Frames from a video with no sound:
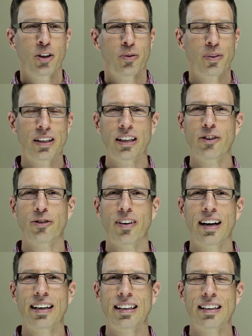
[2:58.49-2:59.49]
When he's
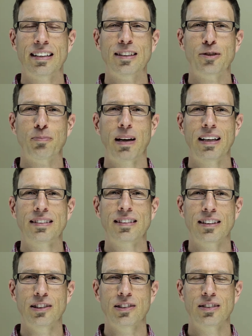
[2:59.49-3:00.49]
riding his
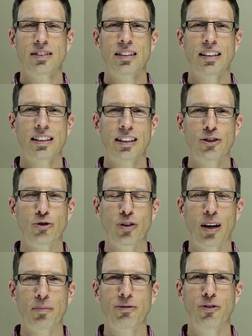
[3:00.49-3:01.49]
bicycle and he's
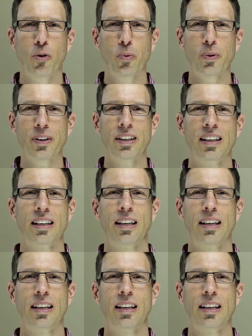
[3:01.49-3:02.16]
dropped forward,